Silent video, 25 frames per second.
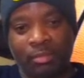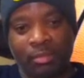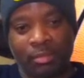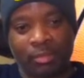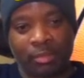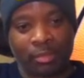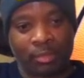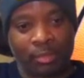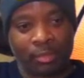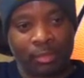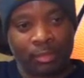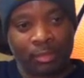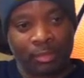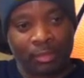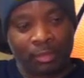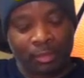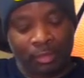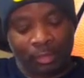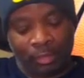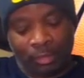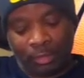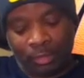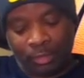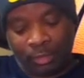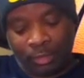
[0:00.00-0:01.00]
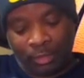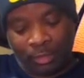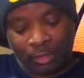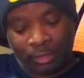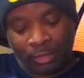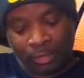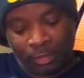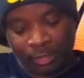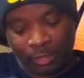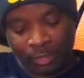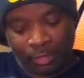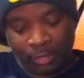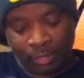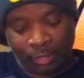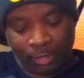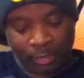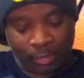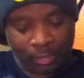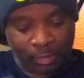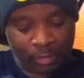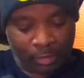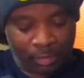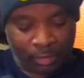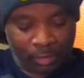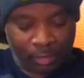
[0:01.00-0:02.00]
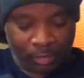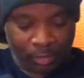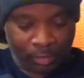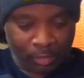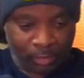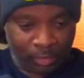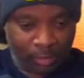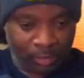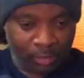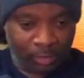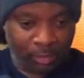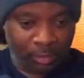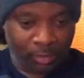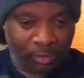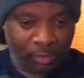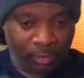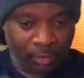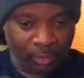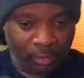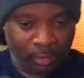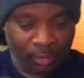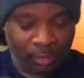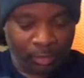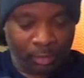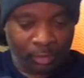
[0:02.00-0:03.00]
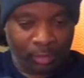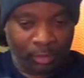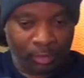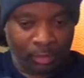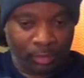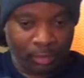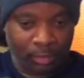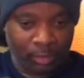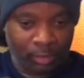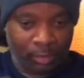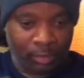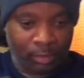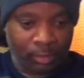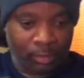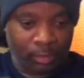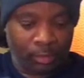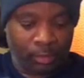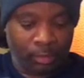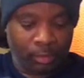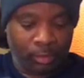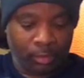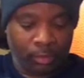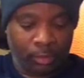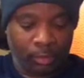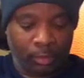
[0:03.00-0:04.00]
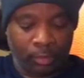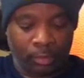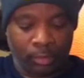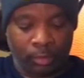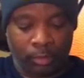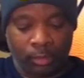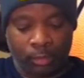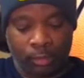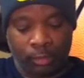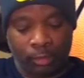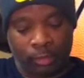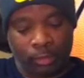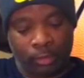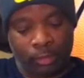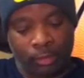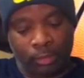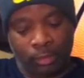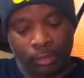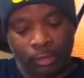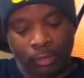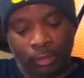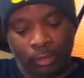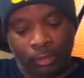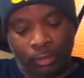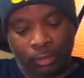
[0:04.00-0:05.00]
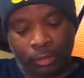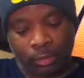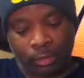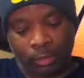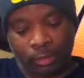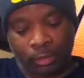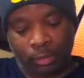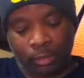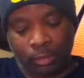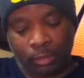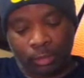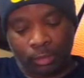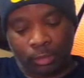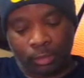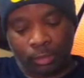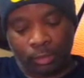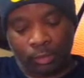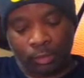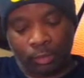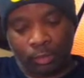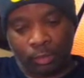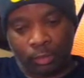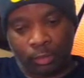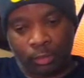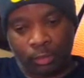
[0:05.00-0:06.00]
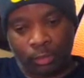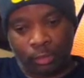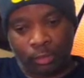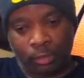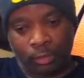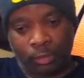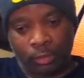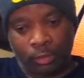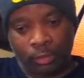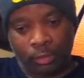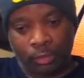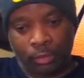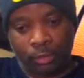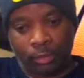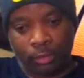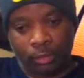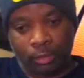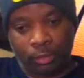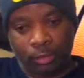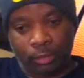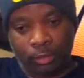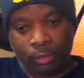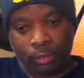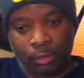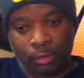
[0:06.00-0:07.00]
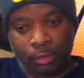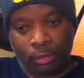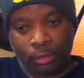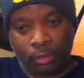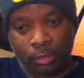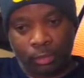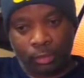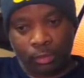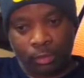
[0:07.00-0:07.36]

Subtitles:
(silent)